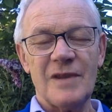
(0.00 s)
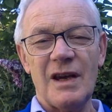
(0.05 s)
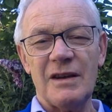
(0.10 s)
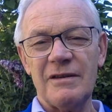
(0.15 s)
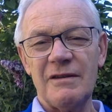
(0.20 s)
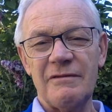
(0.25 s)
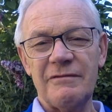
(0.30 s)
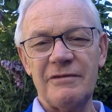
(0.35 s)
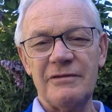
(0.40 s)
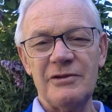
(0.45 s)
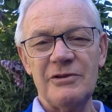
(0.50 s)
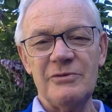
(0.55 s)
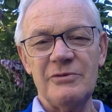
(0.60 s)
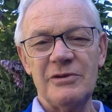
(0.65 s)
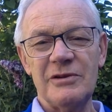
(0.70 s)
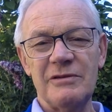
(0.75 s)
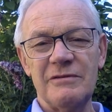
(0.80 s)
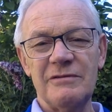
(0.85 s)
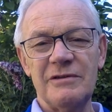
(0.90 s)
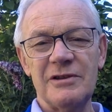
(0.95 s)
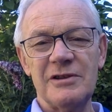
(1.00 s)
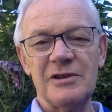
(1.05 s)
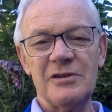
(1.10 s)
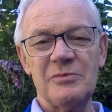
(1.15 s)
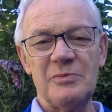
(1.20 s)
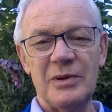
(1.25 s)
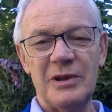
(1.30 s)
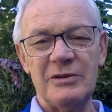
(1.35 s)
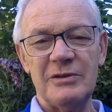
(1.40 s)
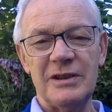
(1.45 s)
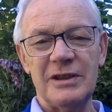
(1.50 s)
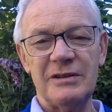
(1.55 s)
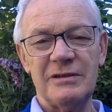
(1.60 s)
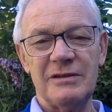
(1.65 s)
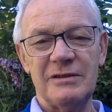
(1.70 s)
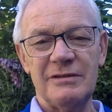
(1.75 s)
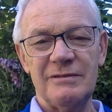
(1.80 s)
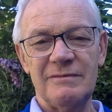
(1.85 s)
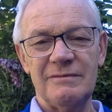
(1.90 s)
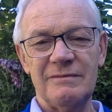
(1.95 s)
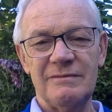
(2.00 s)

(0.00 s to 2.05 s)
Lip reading: The fruit of the Spirit.